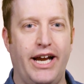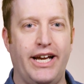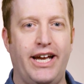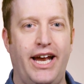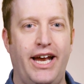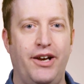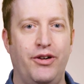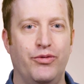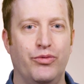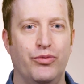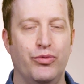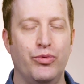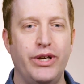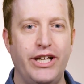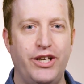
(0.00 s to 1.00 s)
I can
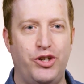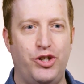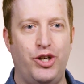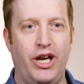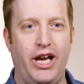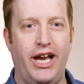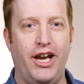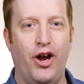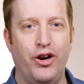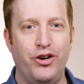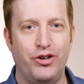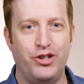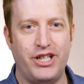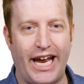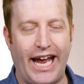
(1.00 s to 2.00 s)
reach and
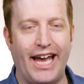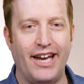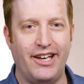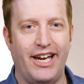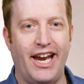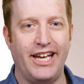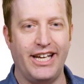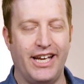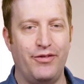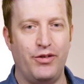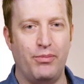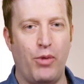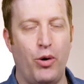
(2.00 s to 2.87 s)
understand at any given